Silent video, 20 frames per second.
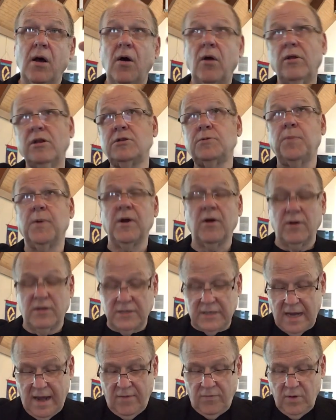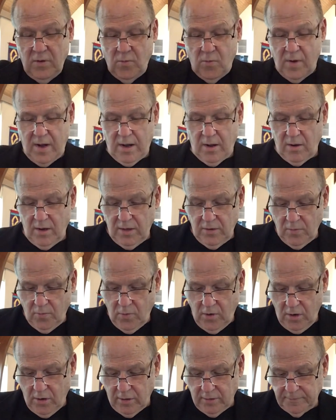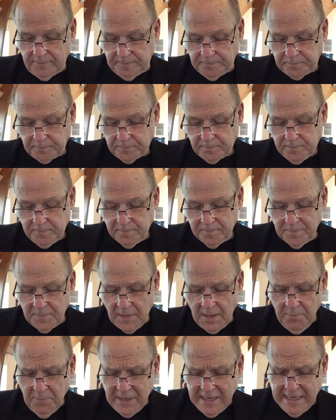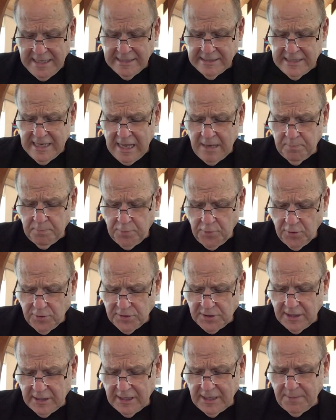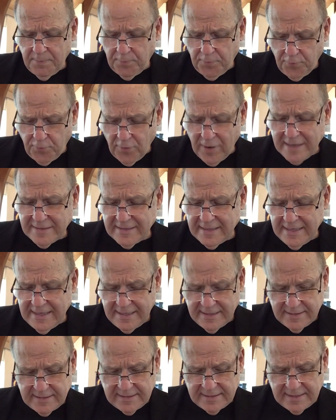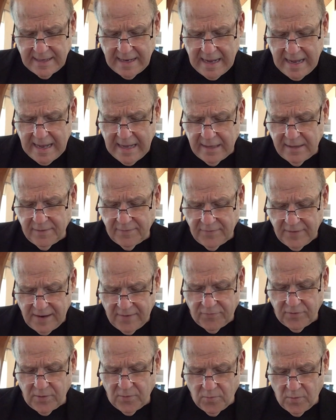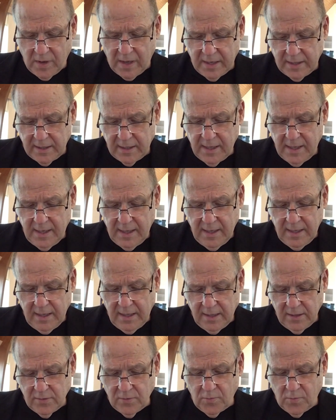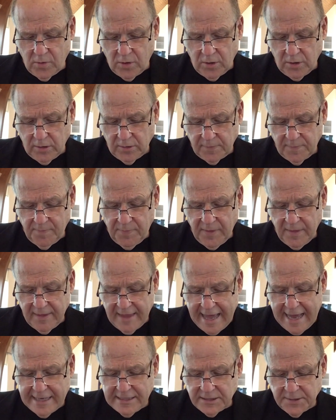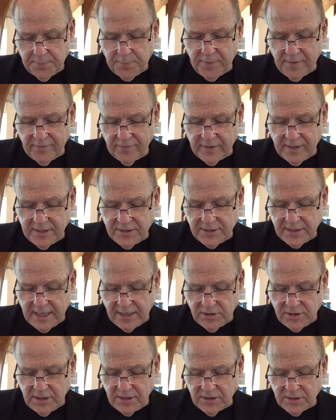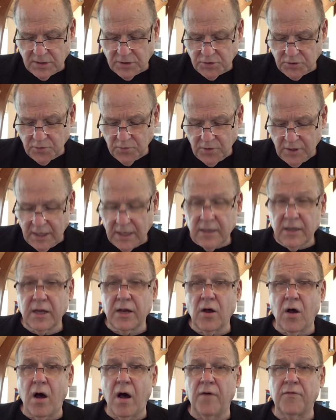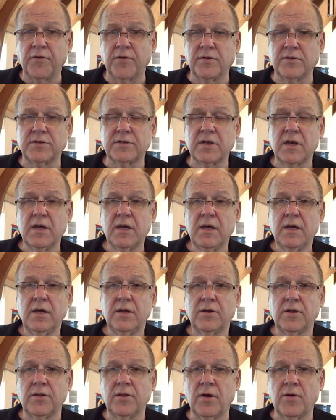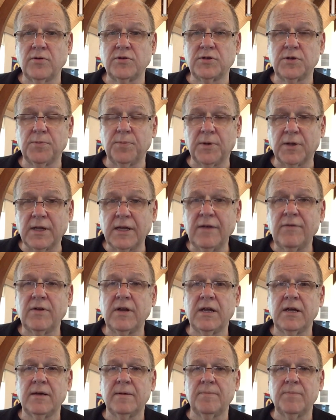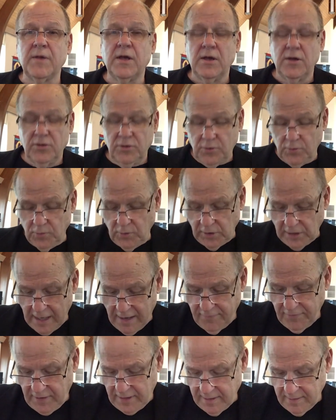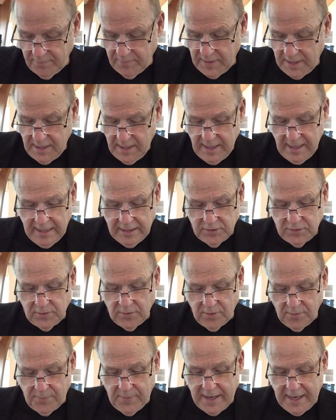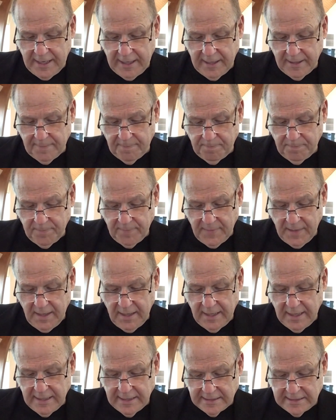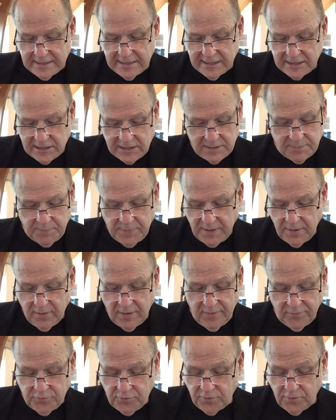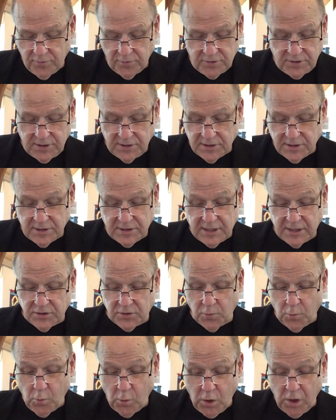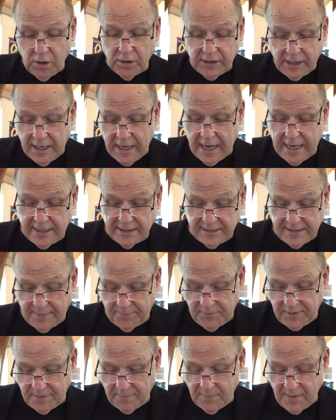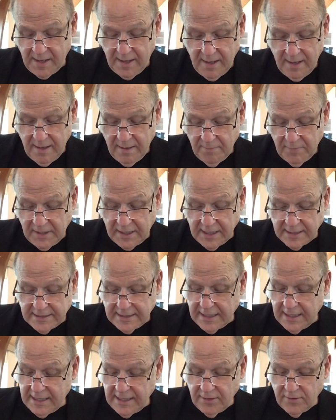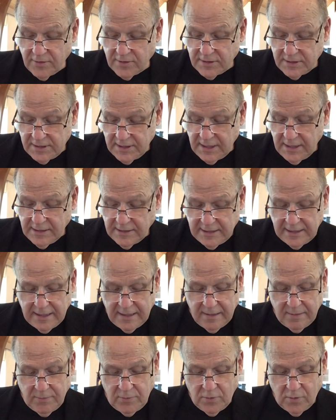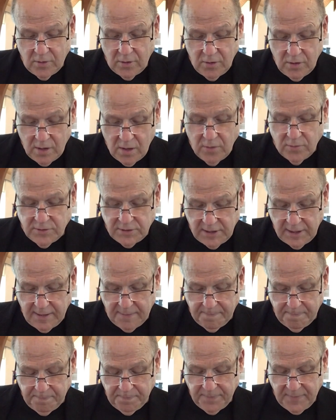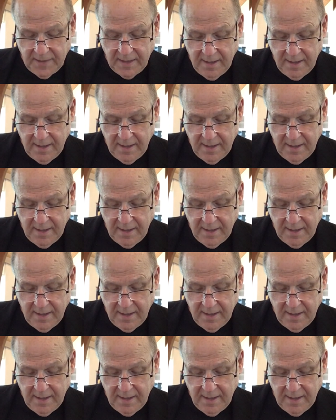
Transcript: Holy Spirit is everywhere in the world, but he is not personally present inside of everyone in the world. That is the privilege that Jesus uniquely offers to those who believe in him, to love him, and to obey him. He is the Spirit of truth. Jesus says the world cannot accept him because it neither sees him nor knows him.